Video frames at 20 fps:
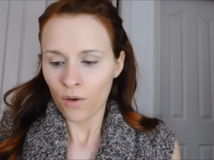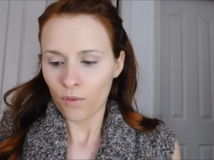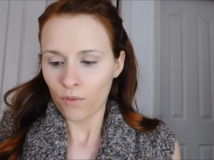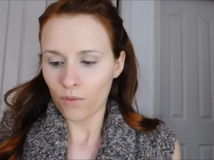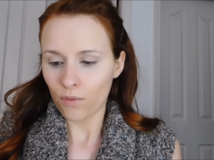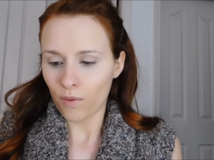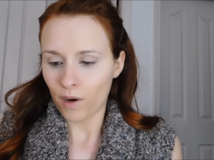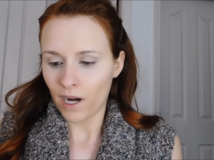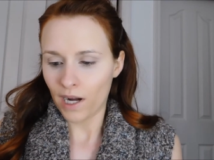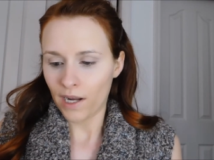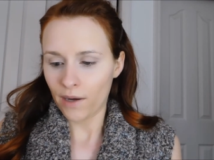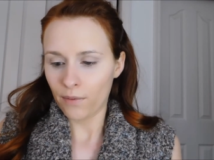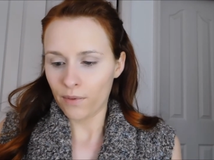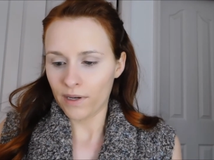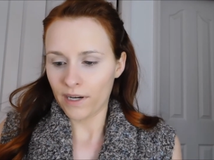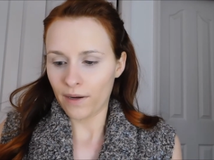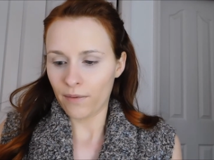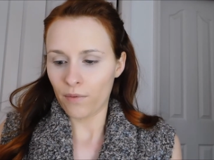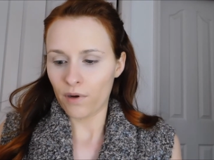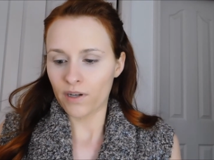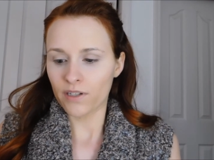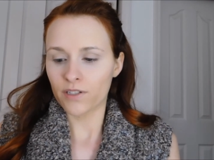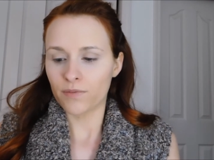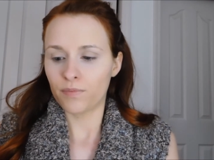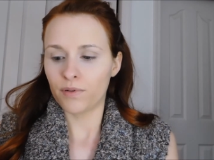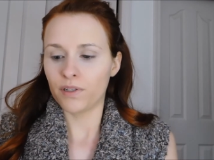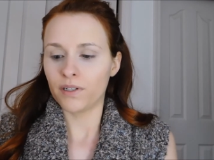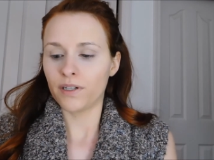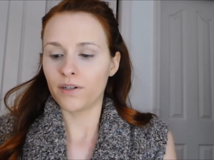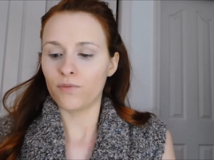why would I want to
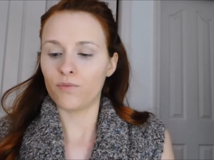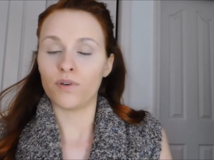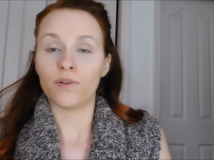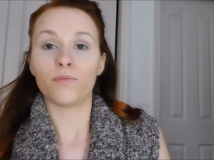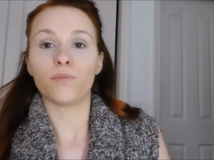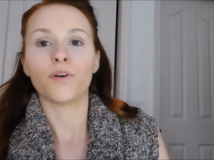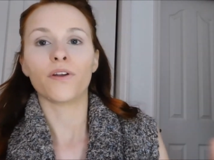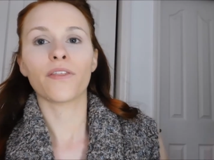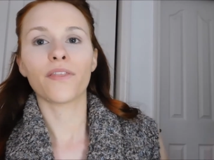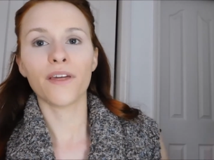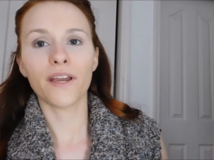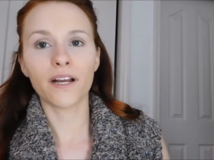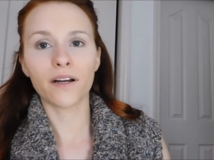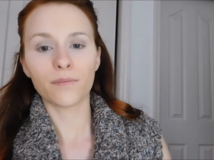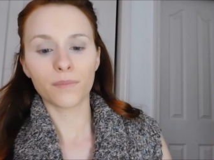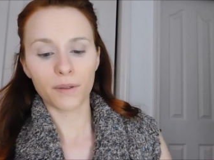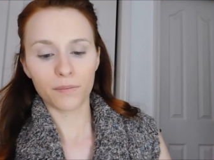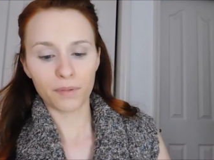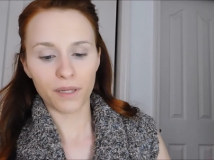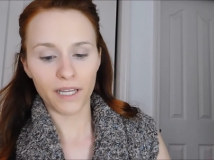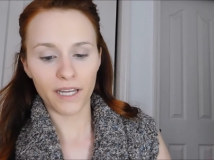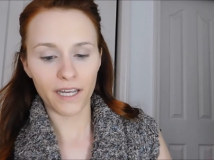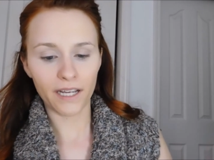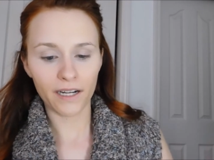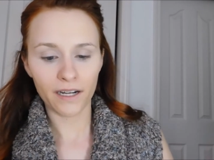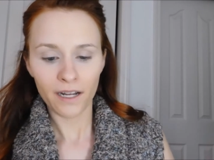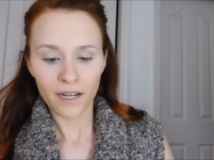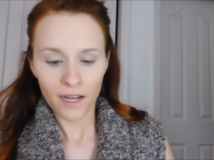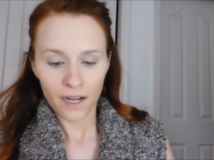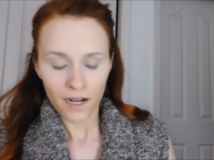put one more thing on my
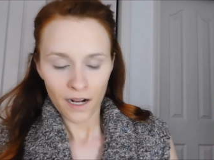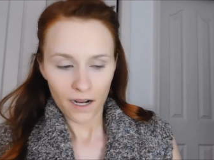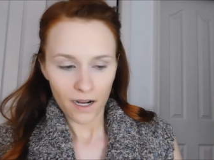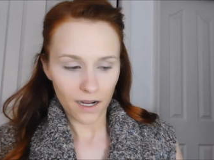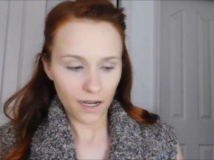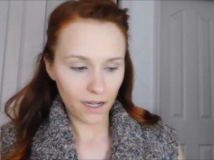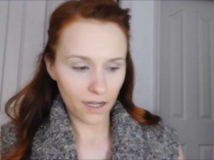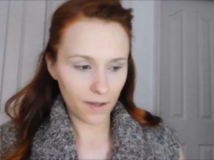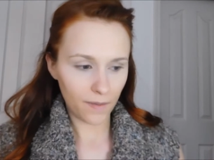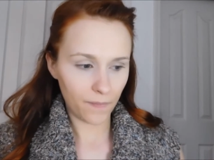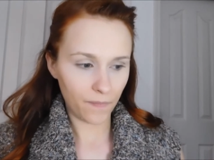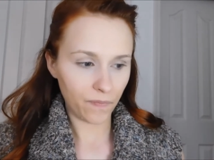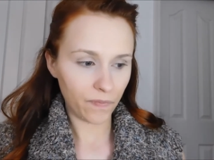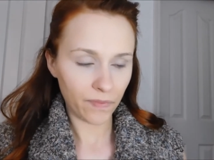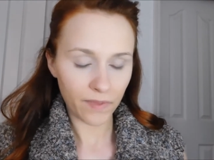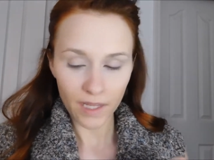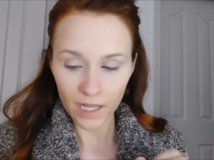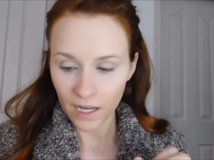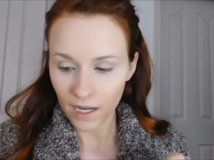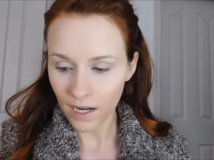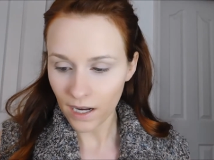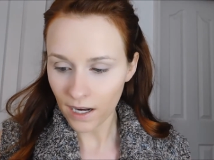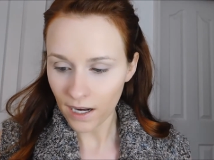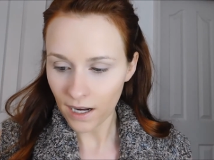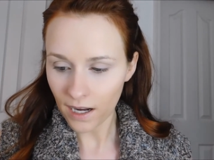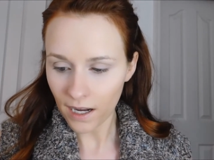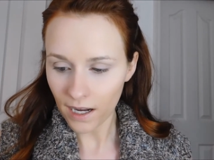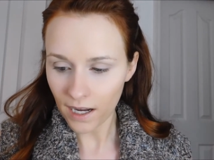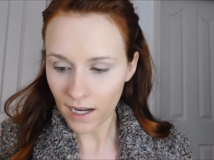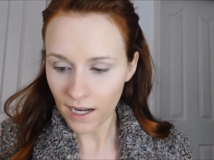plate?
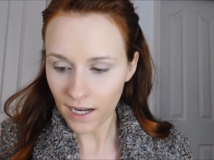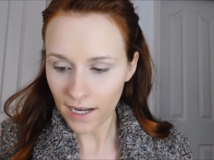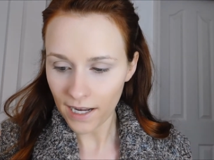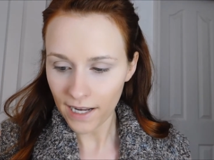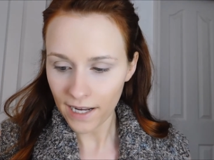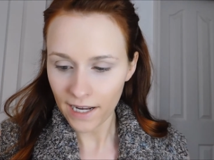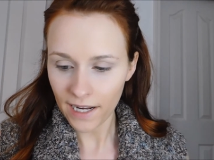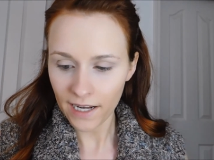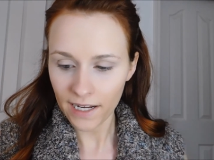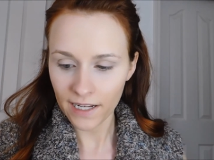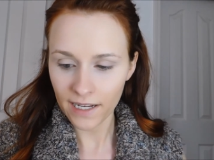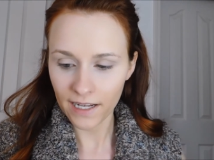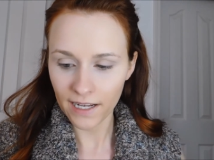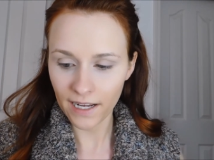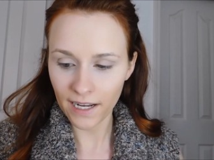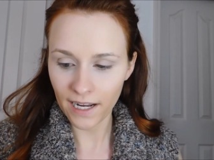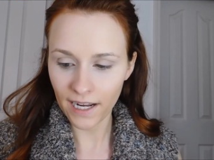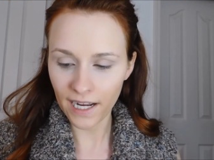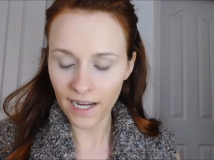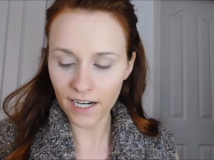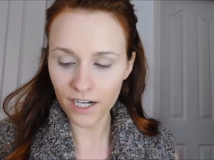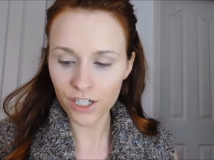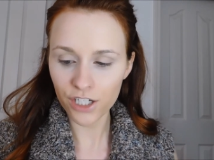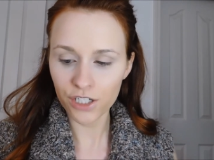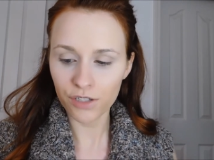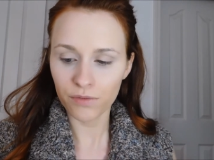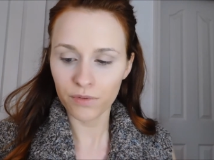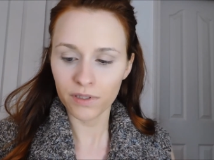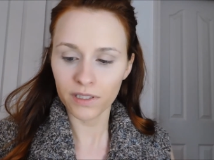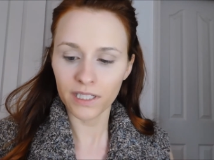I
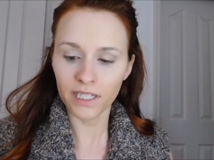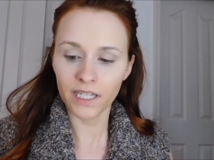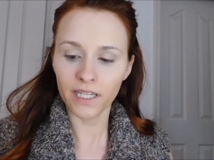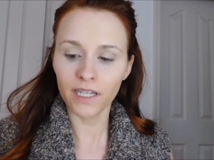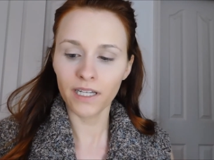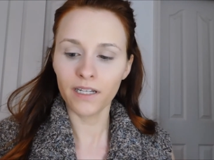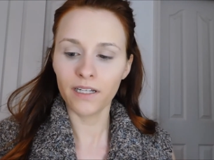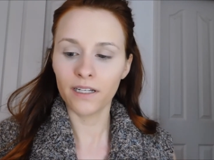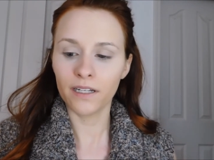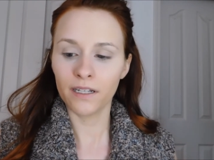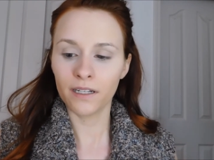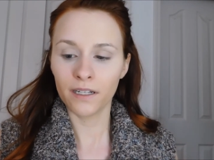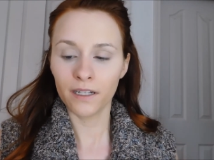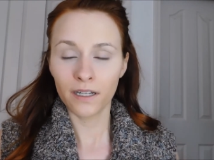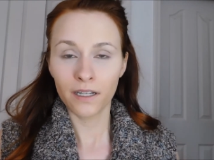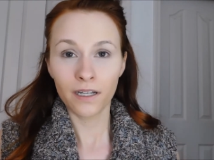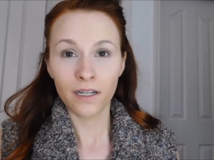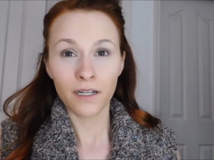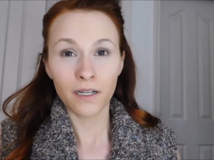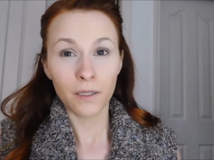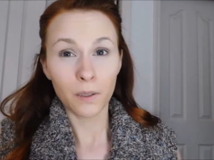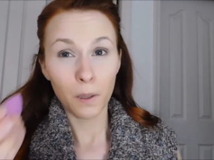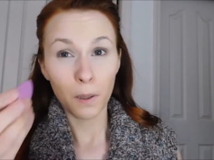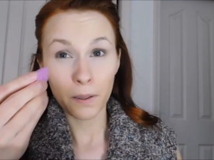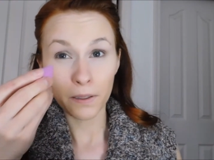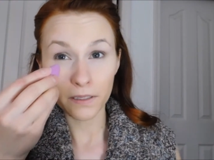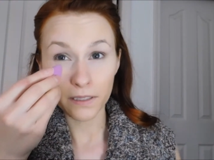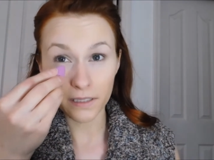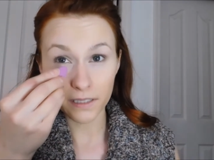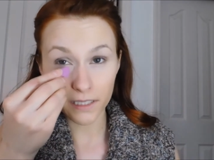actually
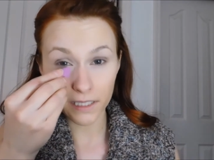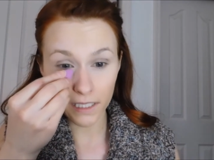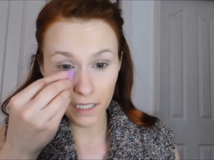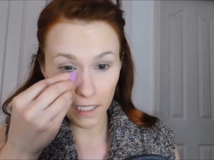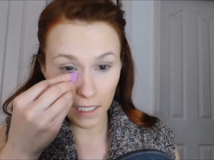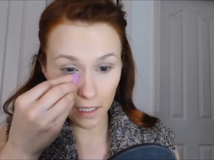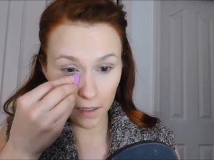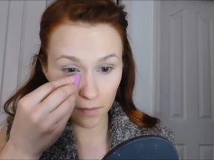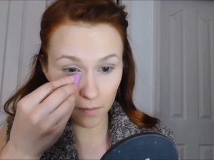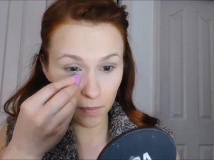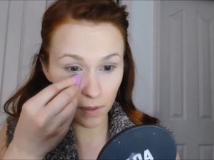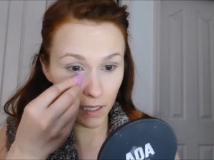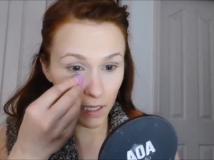did it